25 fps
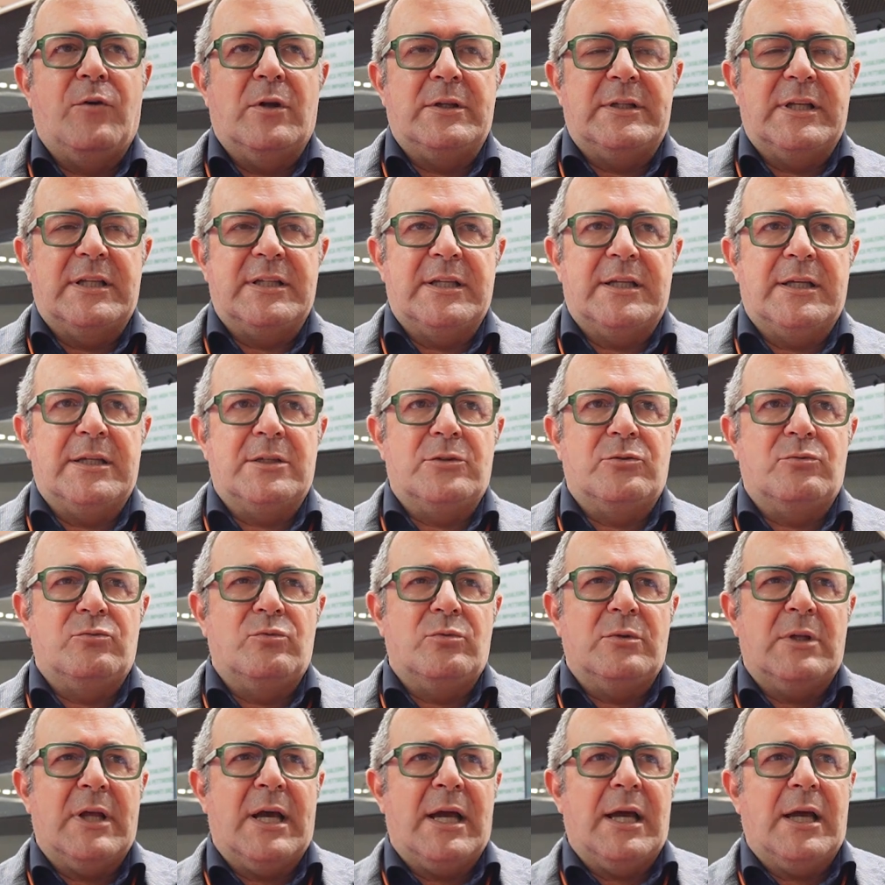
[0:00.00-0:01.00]
The
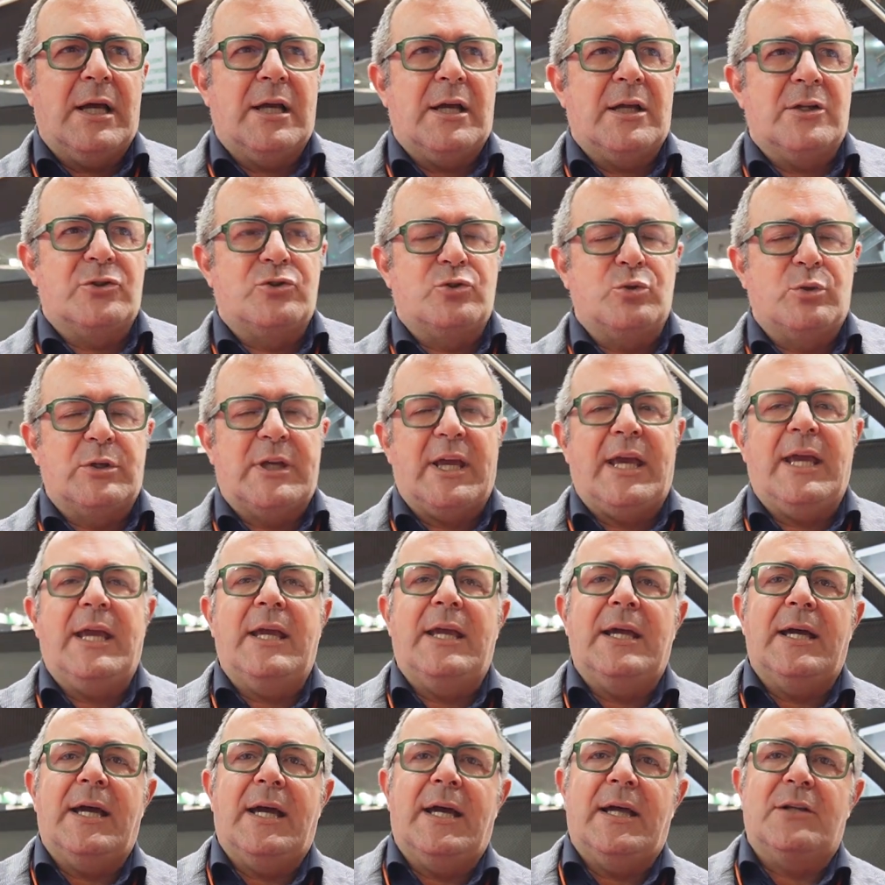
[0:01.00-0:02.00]

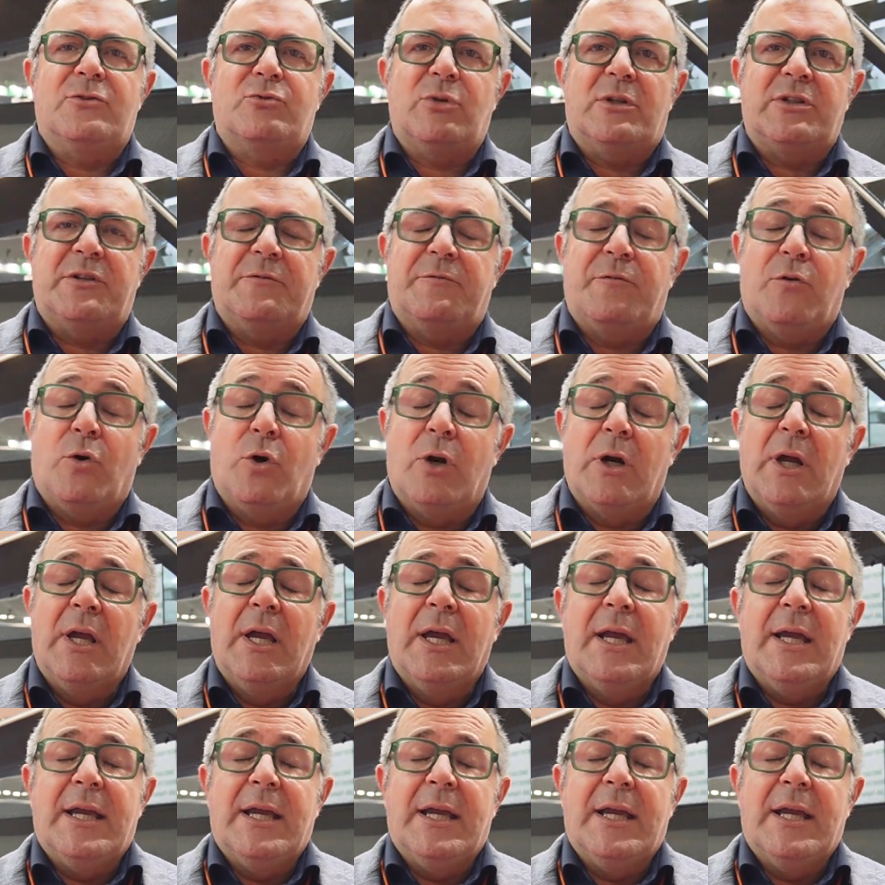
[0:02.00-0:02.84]
2K24,